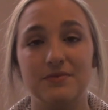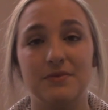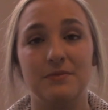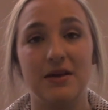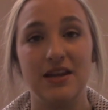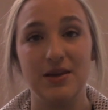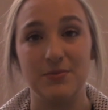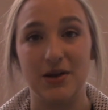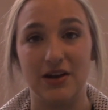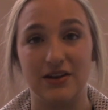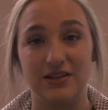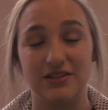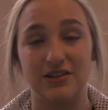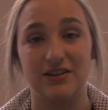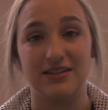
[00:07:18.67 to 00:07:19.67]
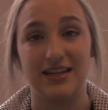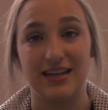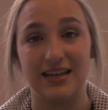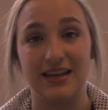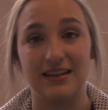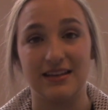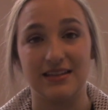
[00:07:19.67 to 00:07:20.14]
Many parents are
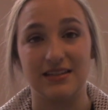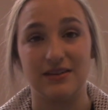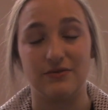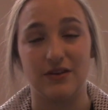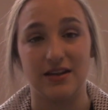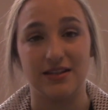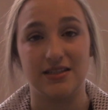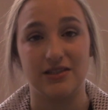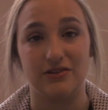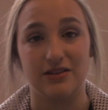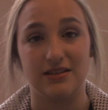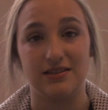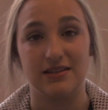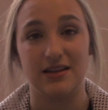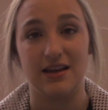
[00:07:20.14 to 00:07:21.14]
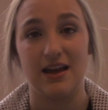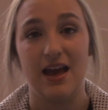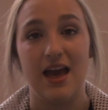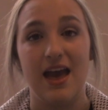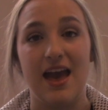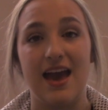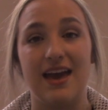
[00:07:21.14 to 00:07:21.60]
taking this advice seriously
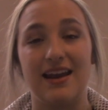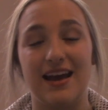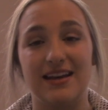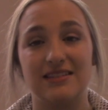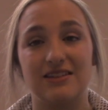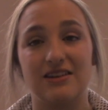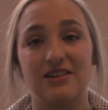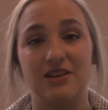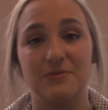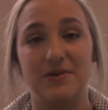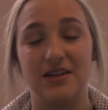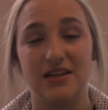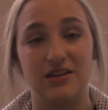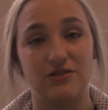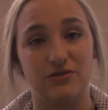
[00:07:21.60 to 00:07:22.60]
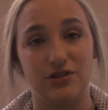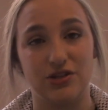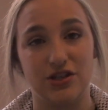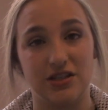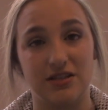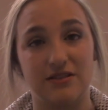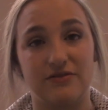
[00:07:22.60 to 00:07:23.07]
and asking their
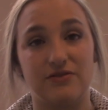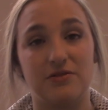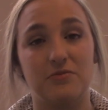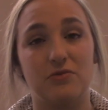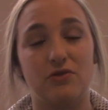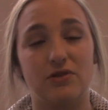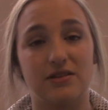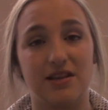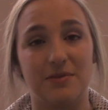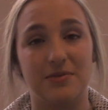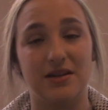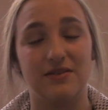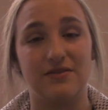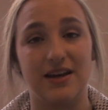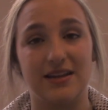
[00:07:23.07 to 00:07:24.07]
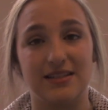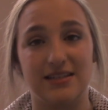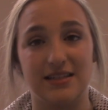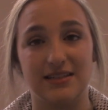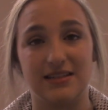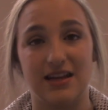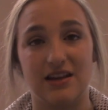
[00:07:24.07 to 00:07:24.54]
pediatricians for more limited
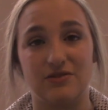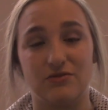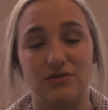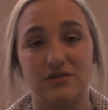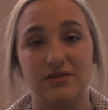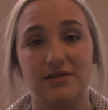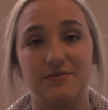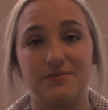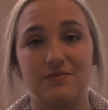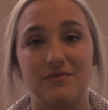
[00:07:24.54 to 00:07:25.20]
vaccine schedules.